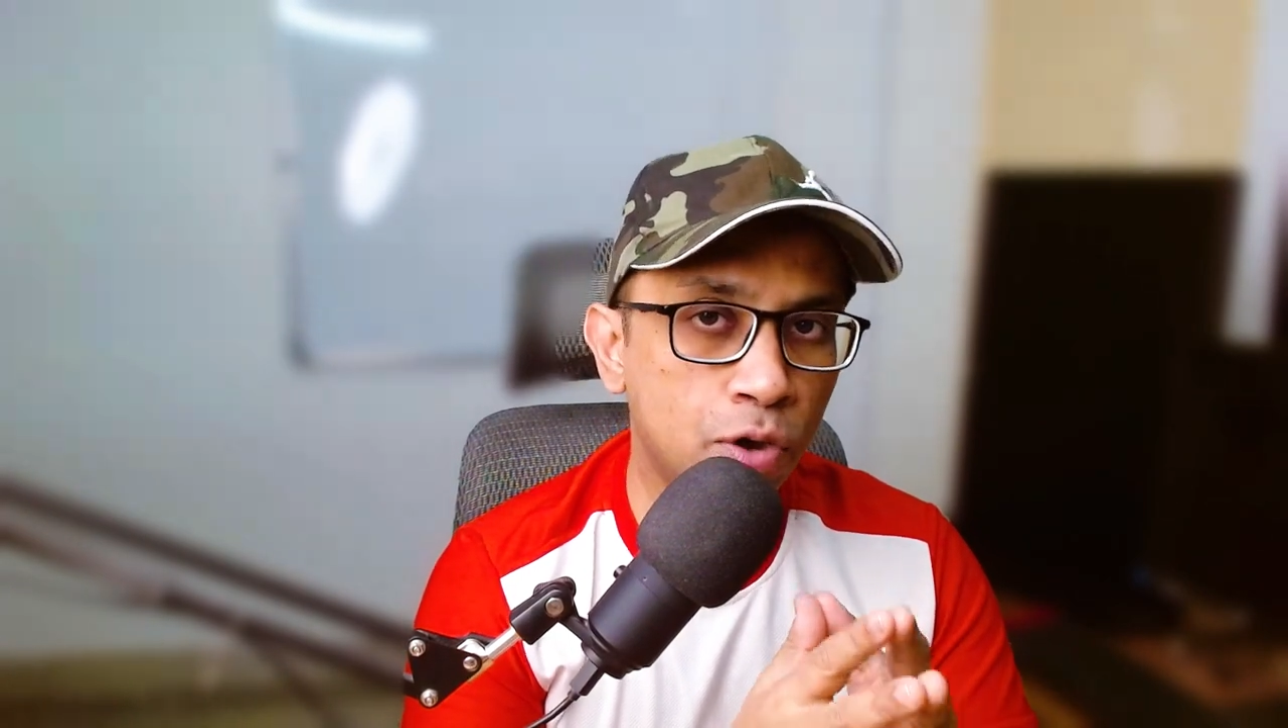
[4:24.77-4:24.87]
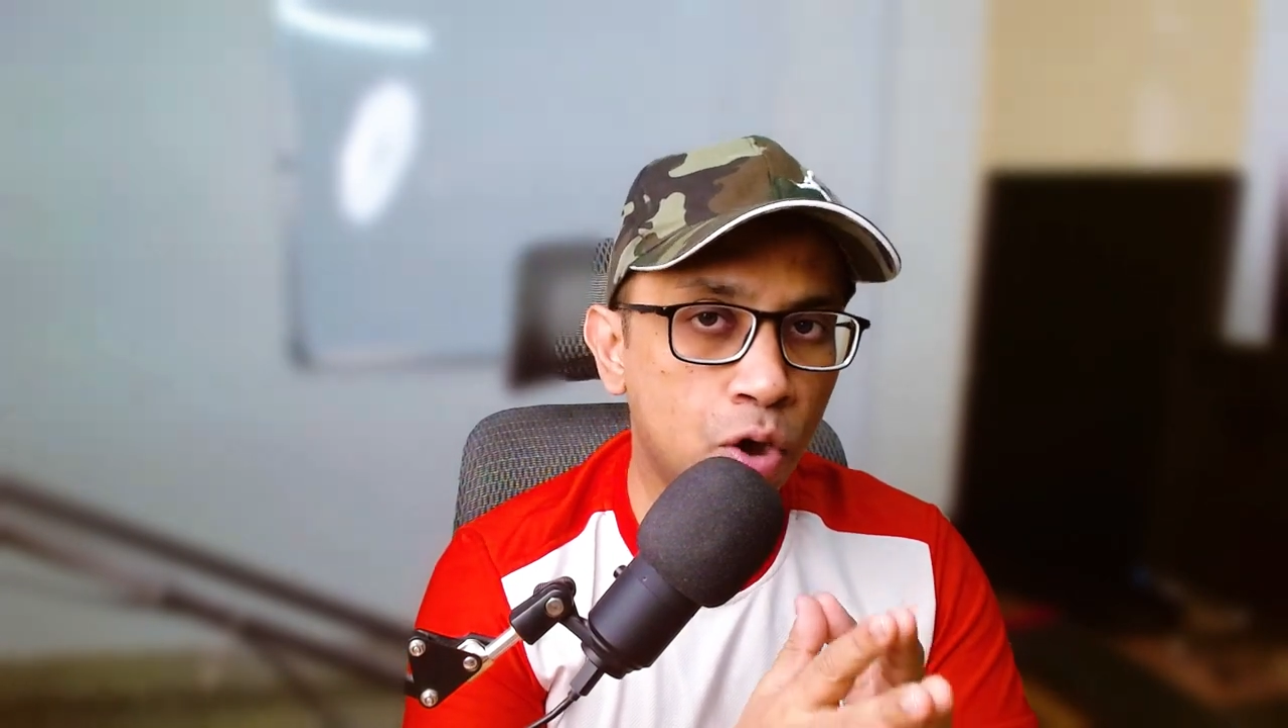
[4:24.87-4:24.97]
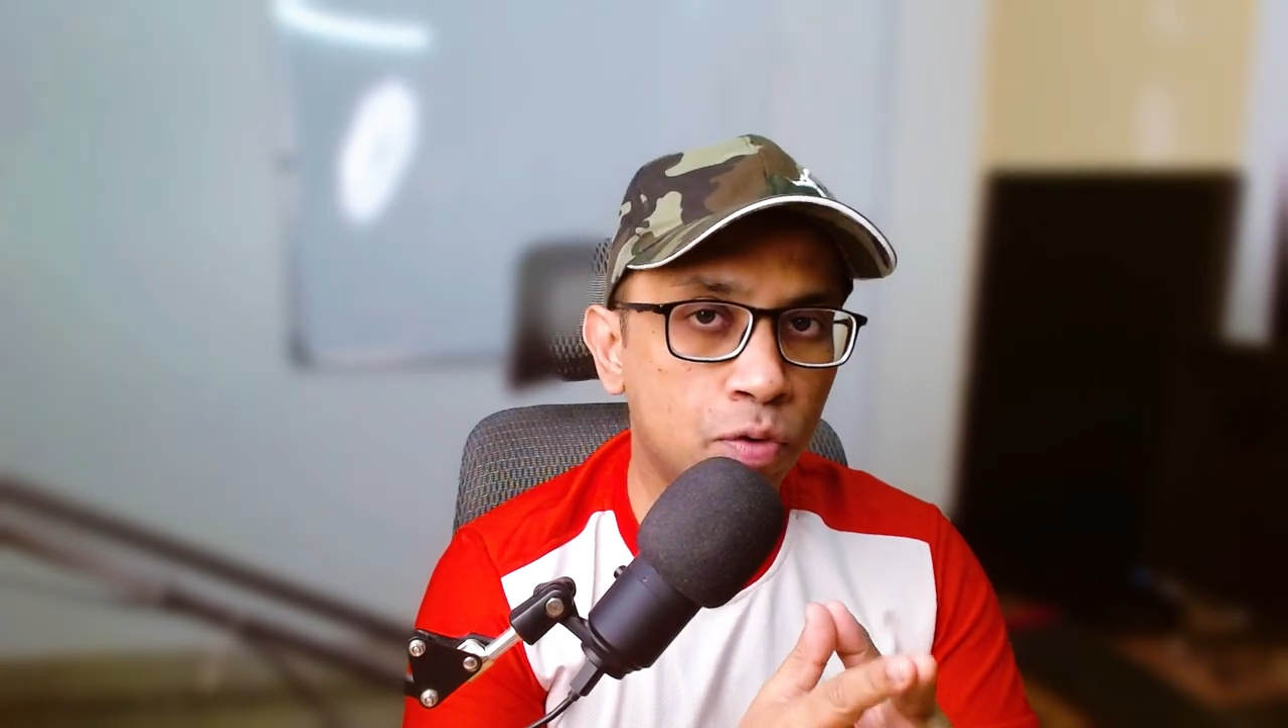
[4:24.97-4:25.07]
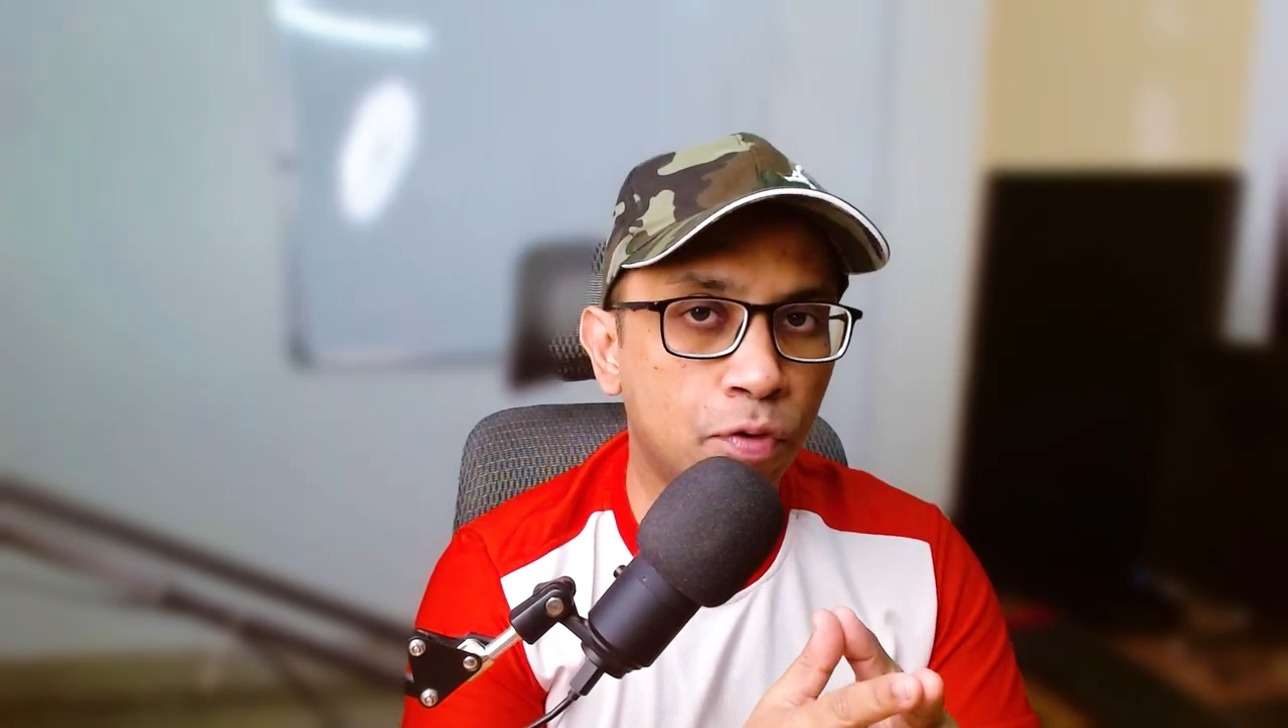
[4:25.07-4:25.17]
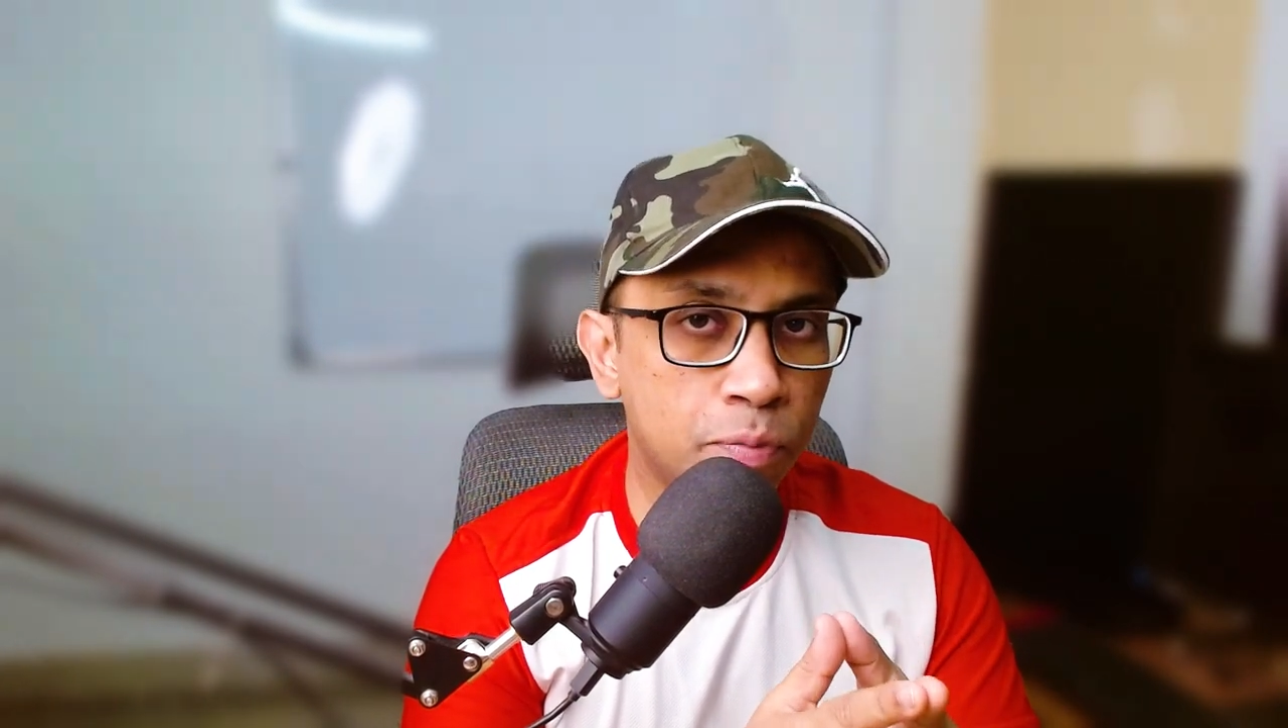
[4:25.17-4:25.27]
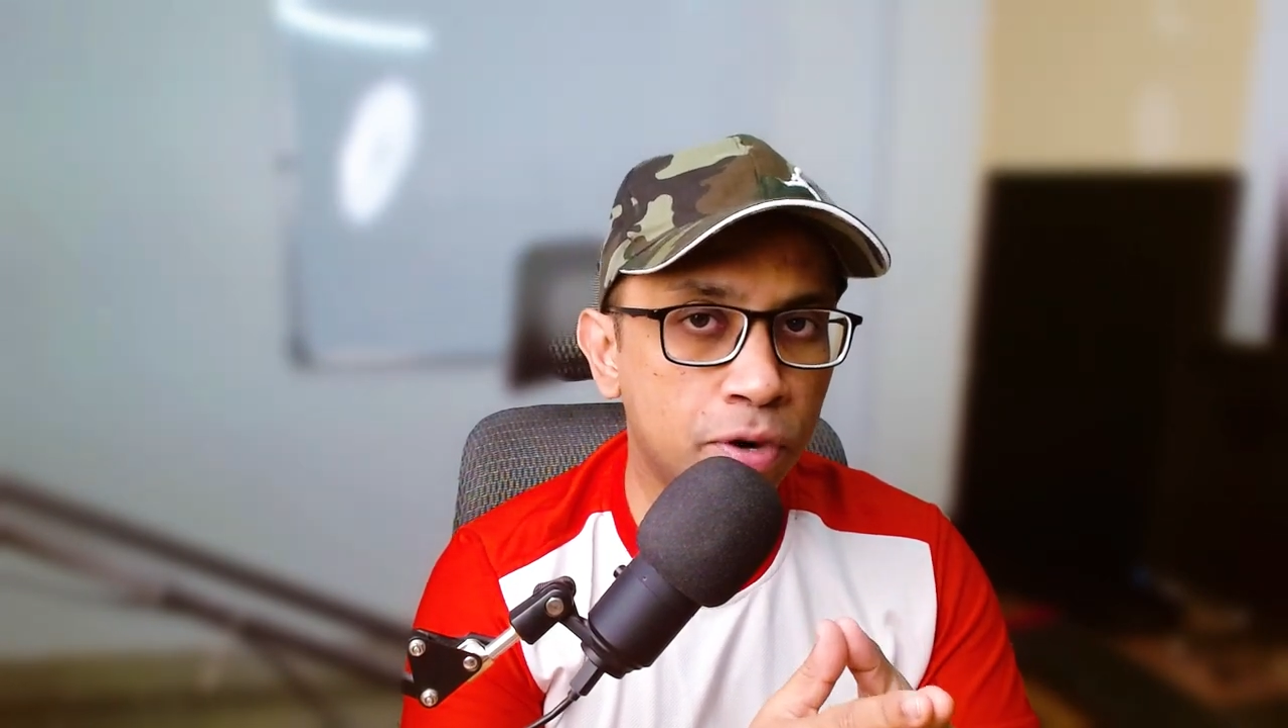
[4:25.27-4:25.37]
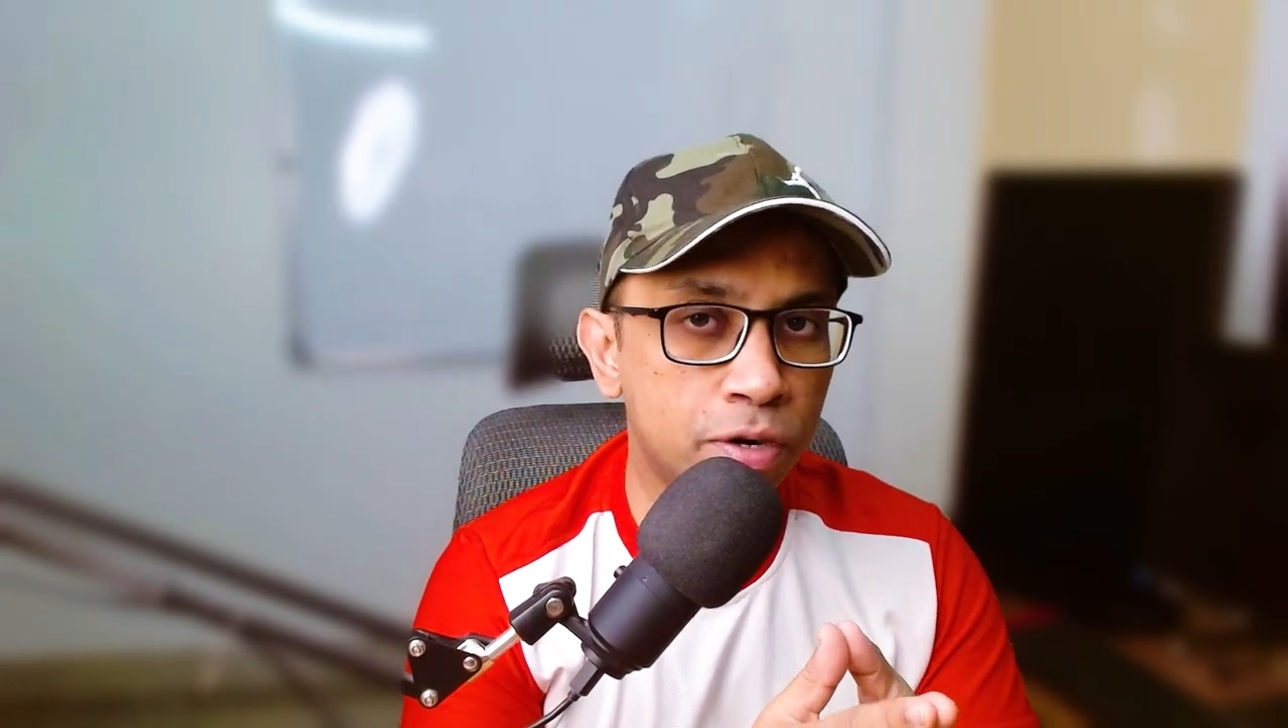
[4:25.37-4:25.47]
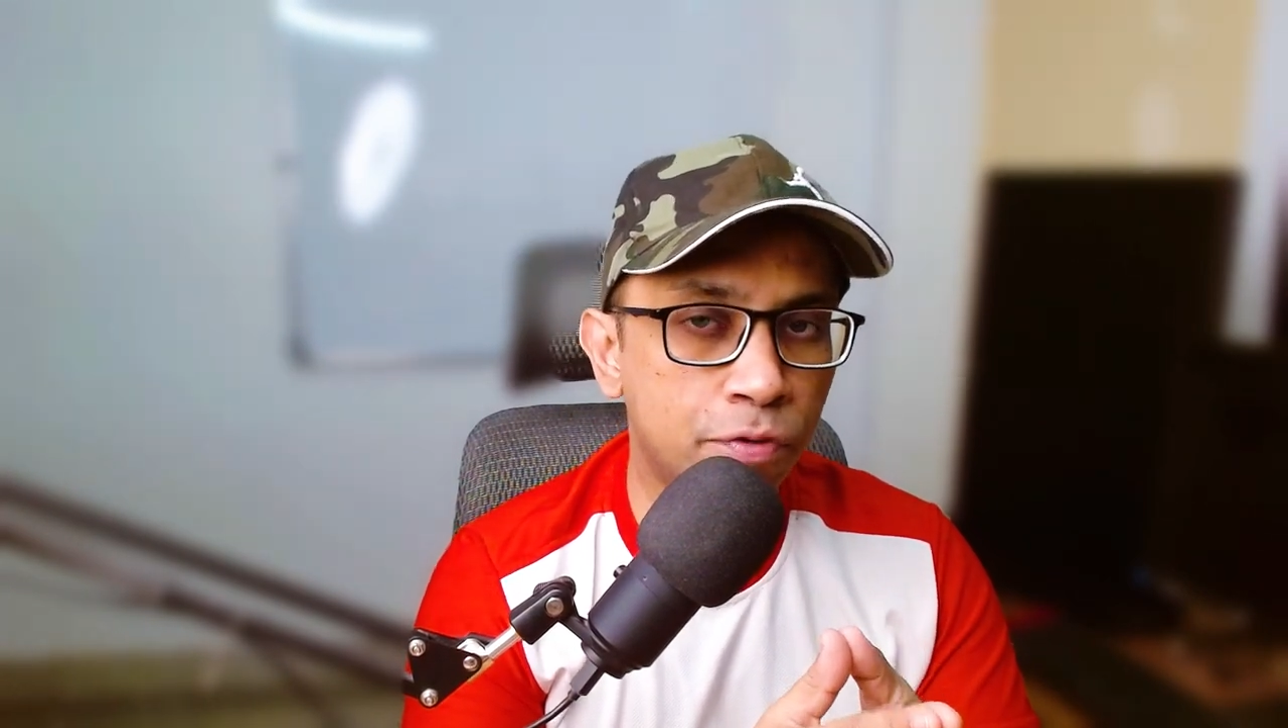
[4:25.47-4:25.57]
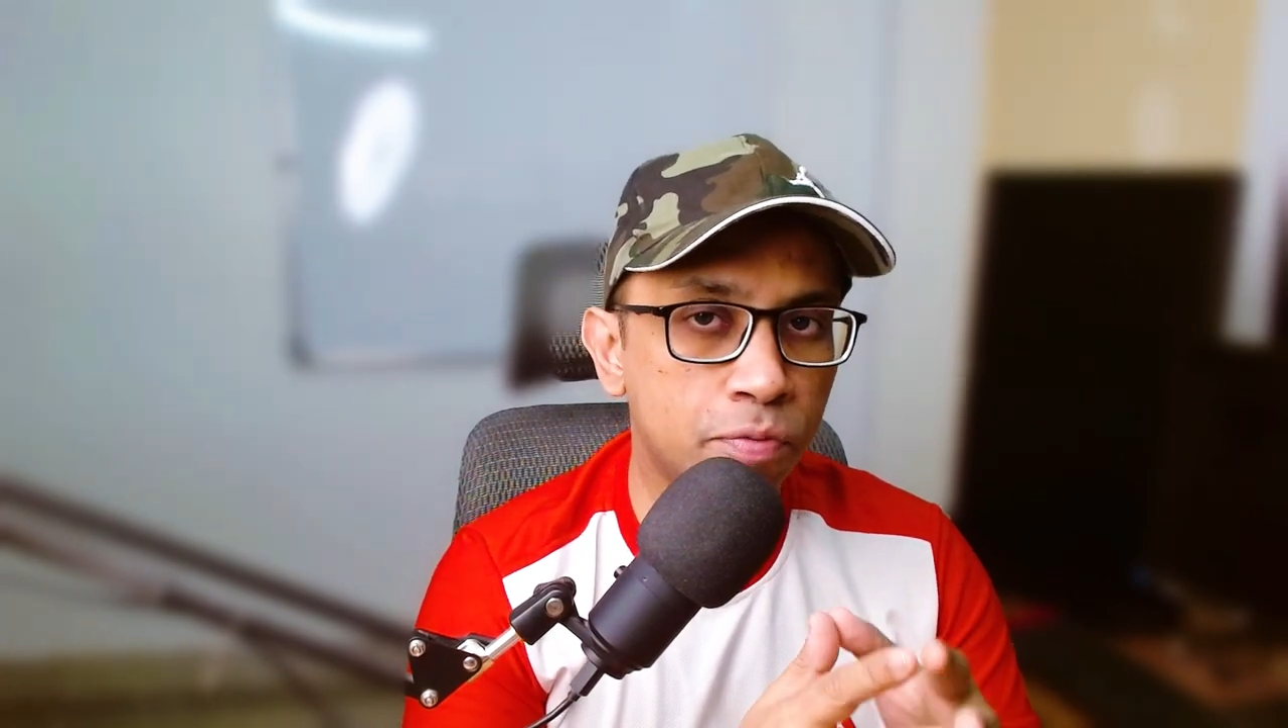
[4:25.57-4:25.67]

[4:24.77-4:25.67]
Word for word: Longformer,